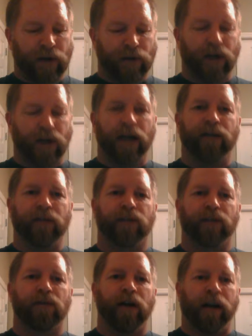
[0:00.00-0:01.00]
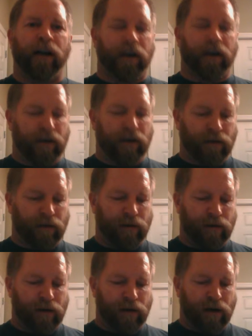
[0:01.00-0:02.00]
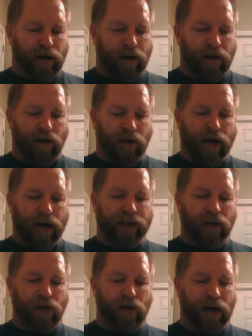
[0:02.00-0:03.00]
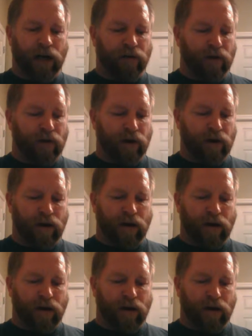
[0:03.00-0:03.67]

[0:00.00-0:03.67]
a sign of strain, arising whenever